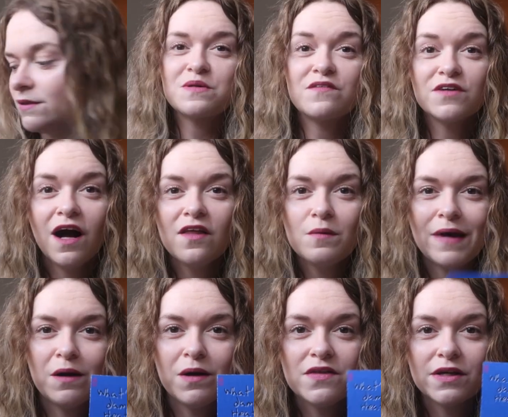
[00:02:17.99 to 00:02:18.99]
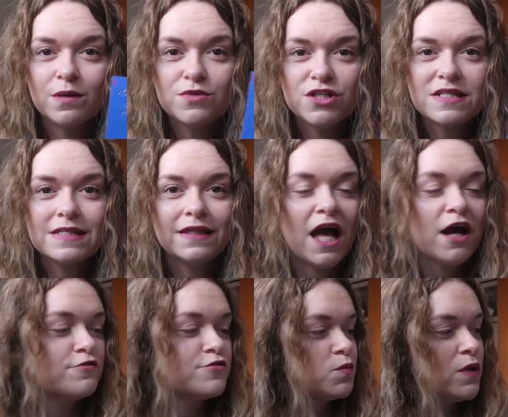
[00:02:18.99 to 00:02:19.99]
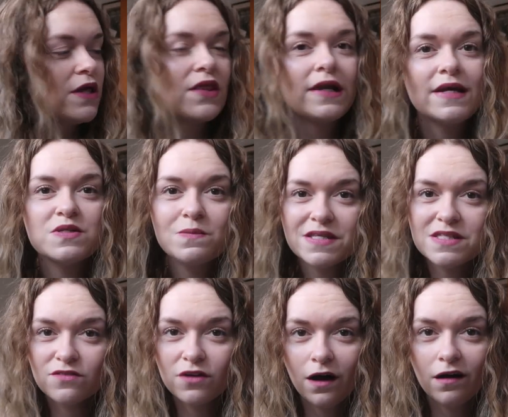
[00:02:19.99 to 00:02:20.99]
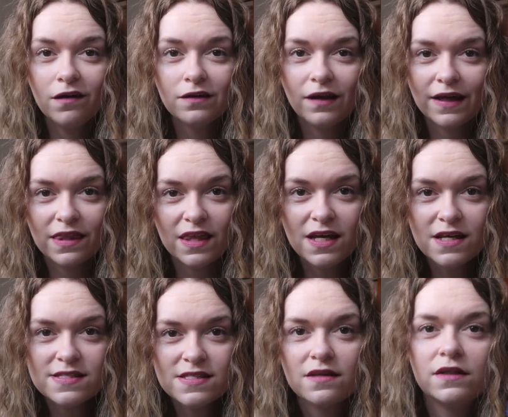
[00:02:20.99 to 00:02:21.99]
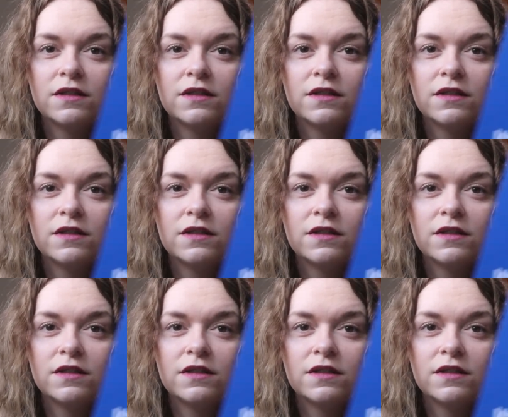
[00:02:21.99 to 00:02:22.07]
So I've cut them out, and then I'm just left with little bits of card like this.